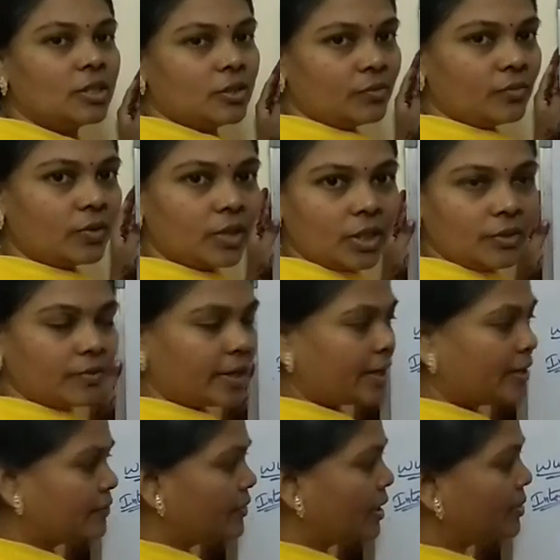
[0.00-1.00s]
World
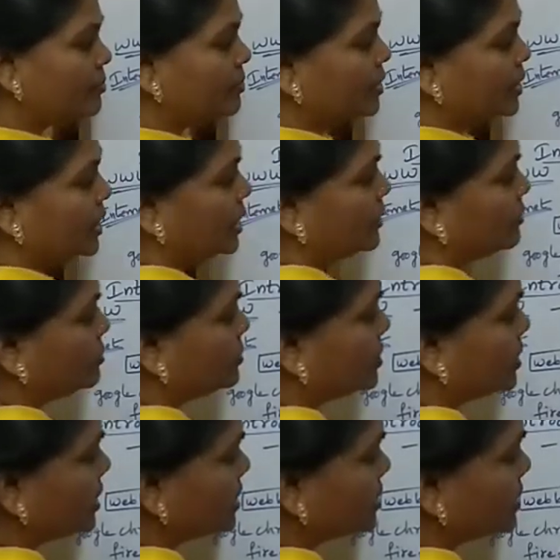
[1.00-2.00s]
Wide Web it
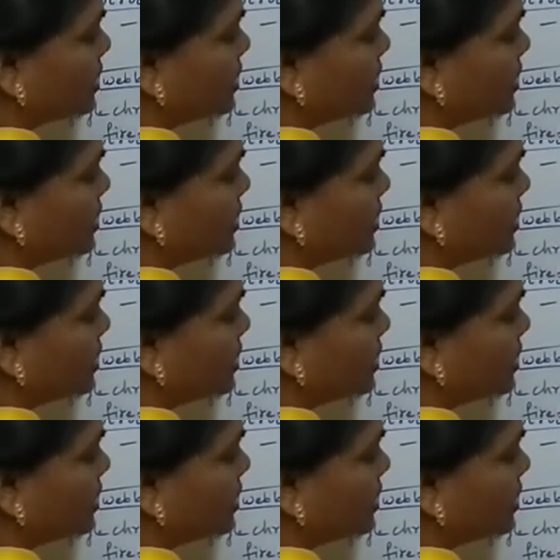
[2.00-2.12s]
uses